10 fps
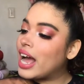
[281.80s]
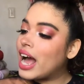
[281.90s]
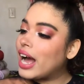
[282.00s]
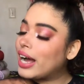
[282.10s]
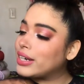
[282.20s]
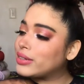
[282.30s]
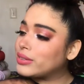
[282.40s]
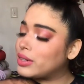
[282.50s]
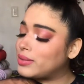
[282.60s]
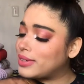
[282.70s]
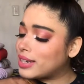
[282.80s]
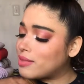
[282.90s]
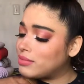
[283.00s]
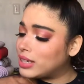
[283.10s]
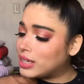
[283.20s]
I don't know what I'm
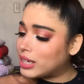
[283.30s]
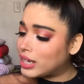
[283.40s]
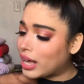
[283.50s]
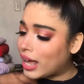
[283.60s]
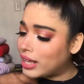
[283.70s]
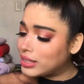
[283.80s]
looking at.